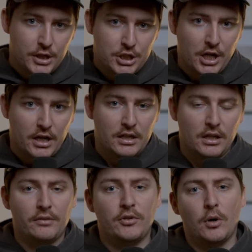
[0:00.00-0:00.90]
check
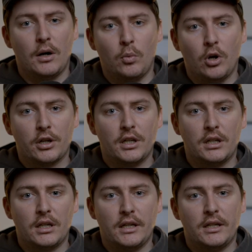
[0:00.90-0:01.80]
if you are
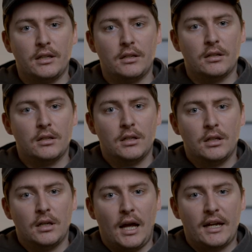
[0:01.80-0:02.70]
working in
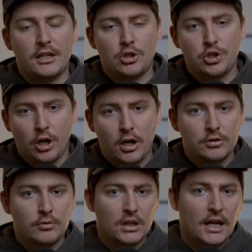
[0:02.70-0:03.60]
a
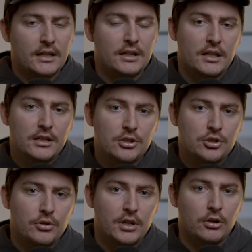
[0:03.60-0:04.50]
child-related
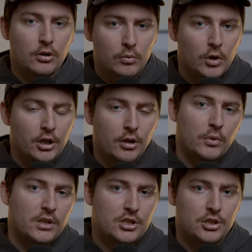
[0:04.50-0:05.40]
industry or working
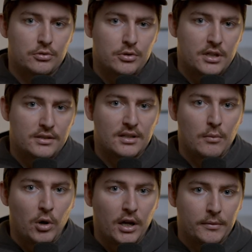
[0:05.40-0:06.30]
with children in
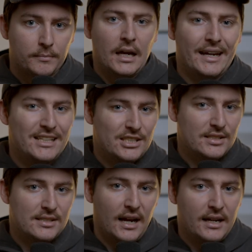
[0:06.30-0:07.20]
some way. Each
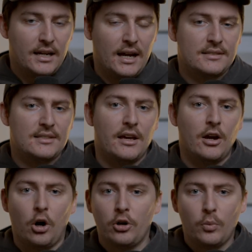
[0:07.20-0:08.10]
state has their
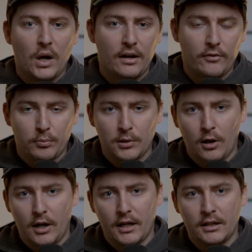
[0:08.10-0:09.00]
own way of
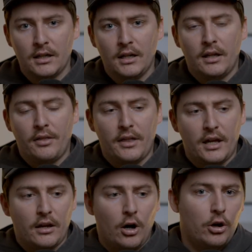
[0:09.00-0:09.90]
applying,
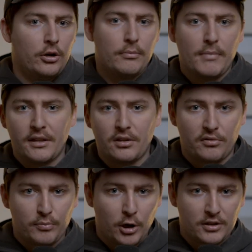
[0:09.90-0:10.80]
their own method
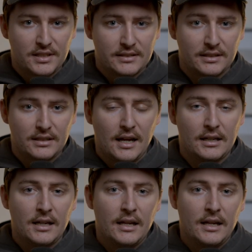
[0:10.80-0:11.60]
of processing that.